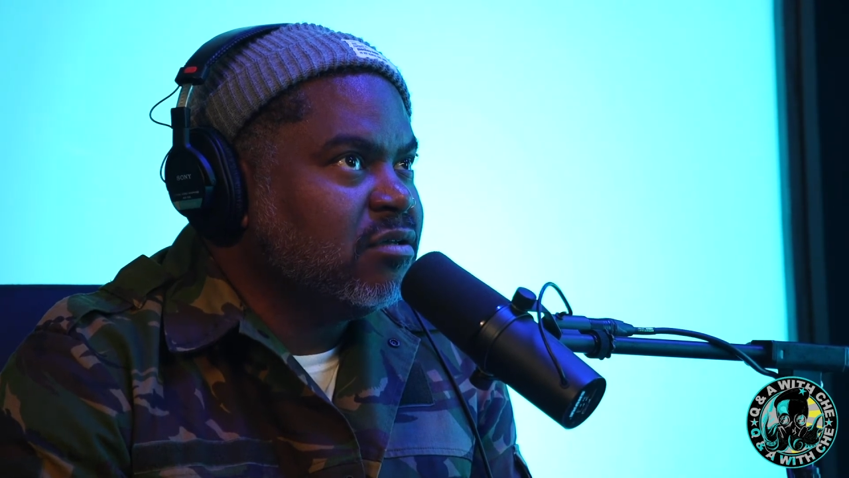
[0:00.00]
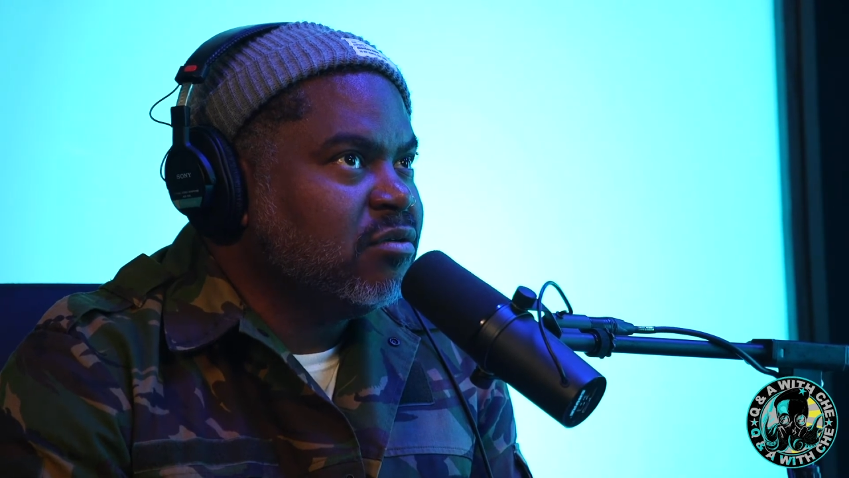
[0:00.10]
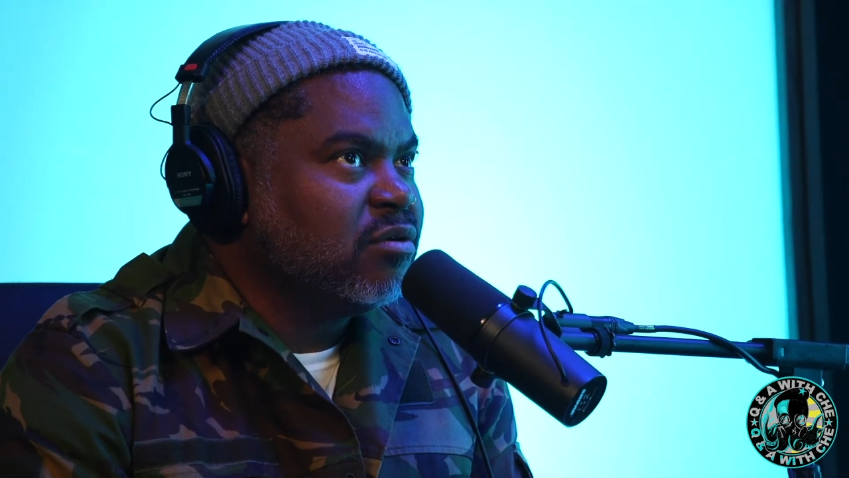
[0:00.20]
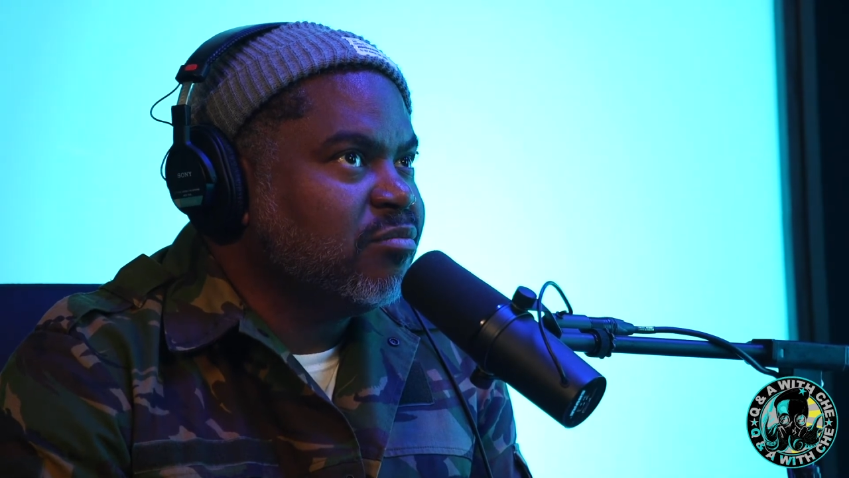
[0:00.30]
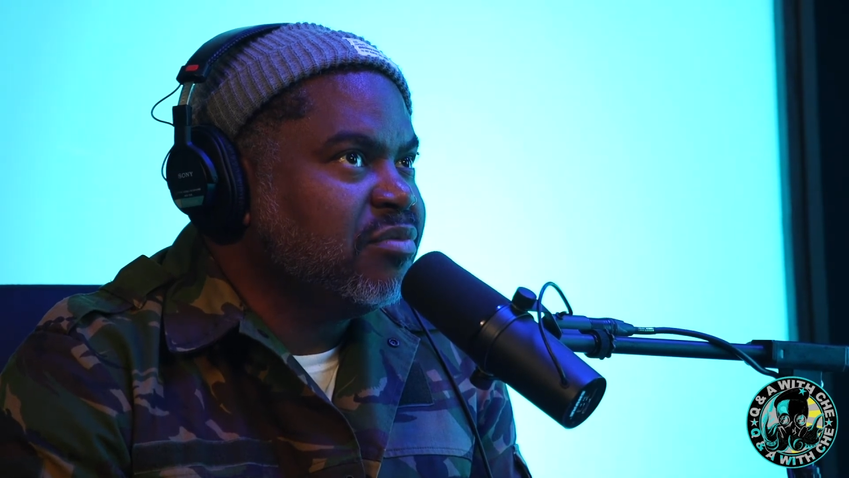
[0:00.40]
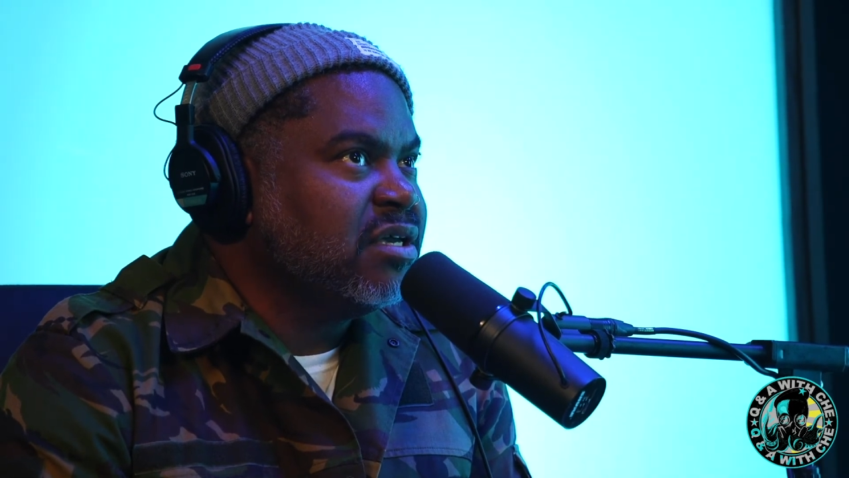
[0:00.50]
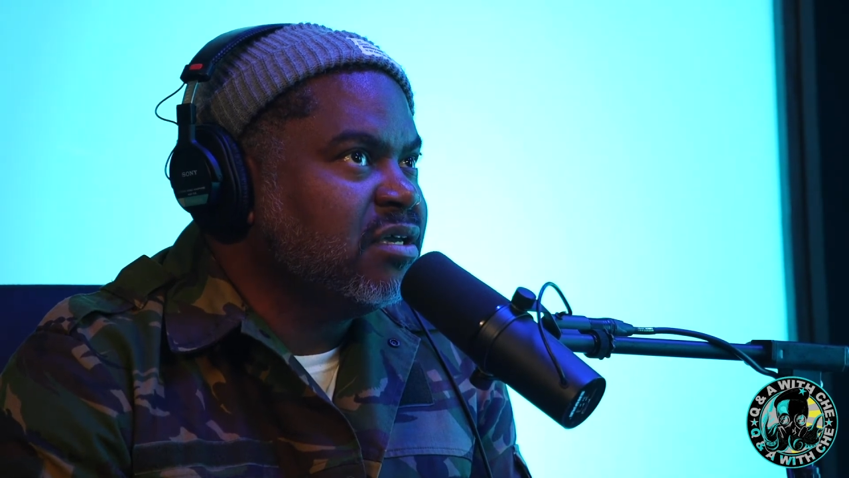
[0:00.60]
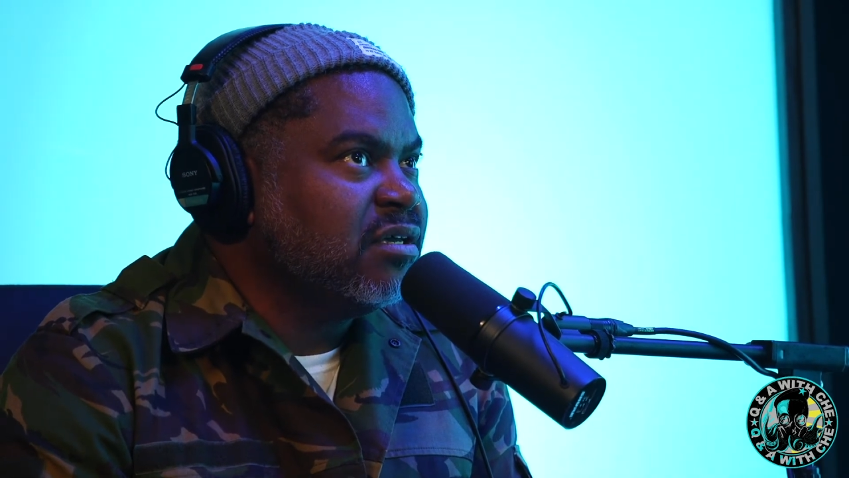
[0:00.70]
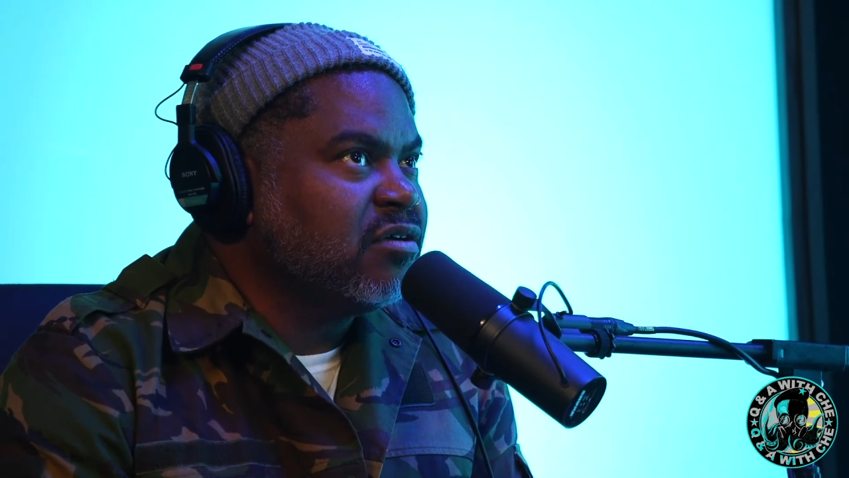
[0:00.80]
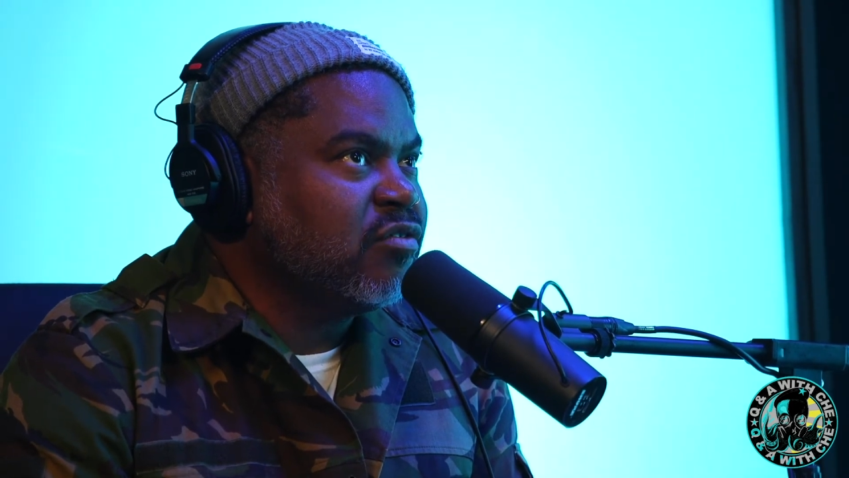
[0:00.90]
you can
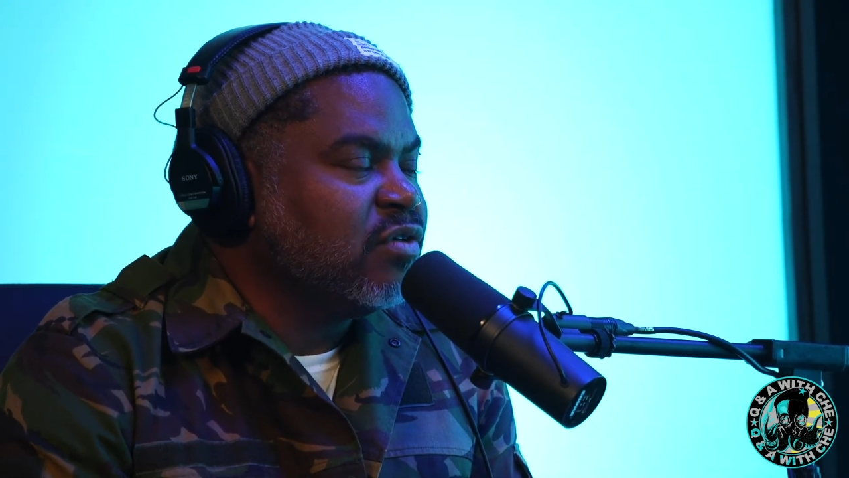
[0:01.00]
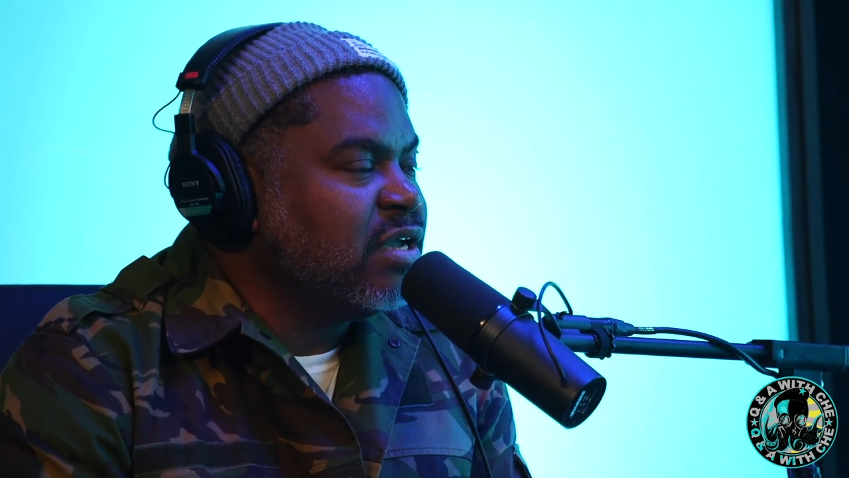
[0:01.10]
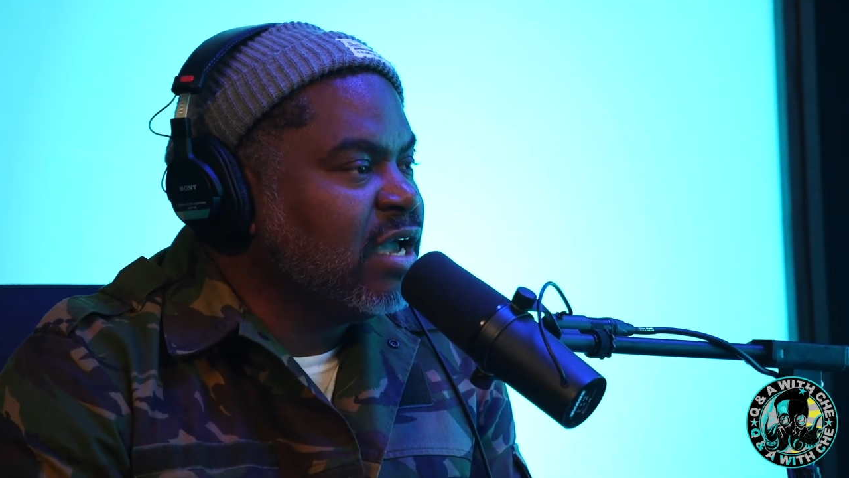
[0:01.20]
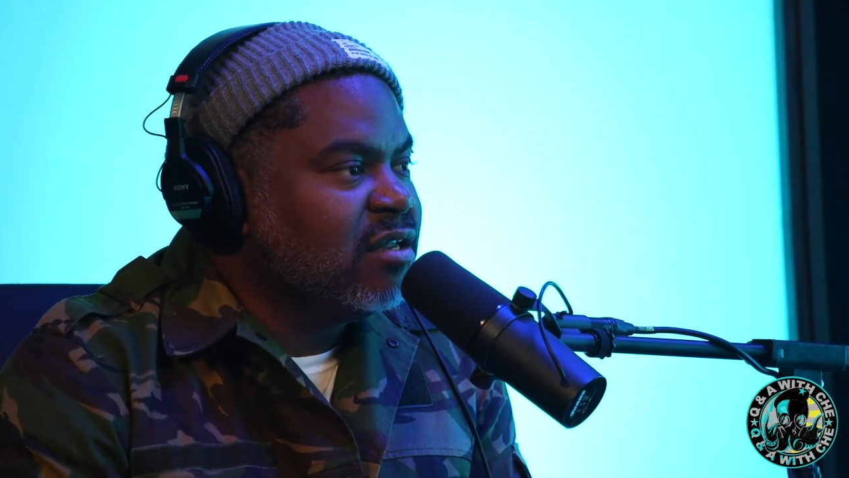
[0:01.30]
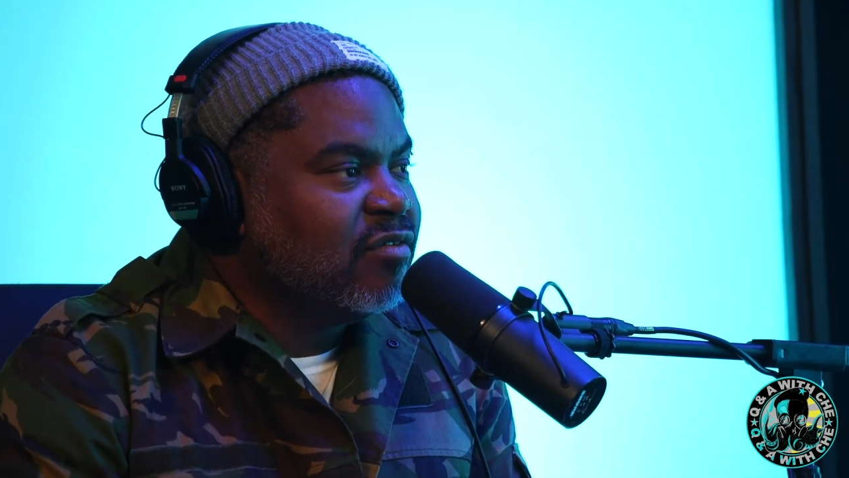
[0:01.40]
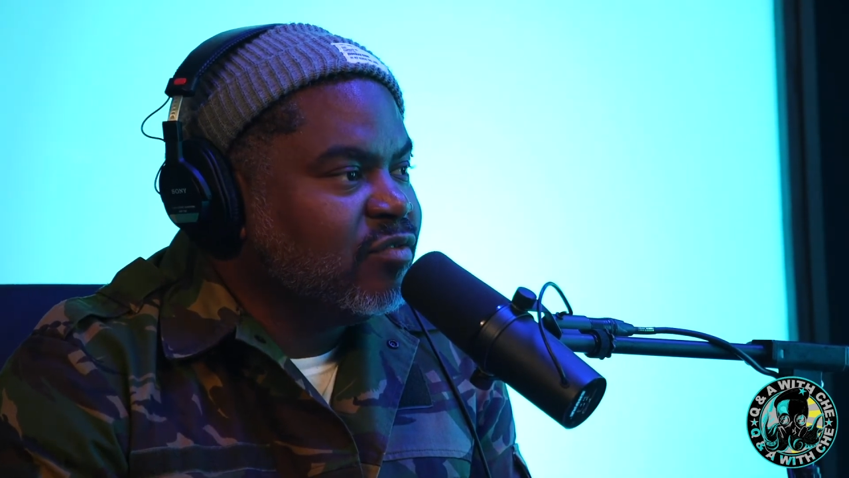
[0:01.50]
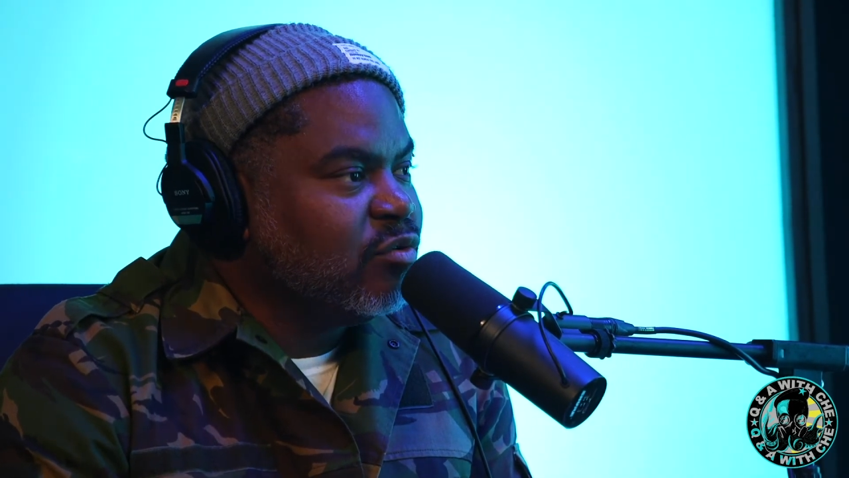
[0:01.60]
be creative.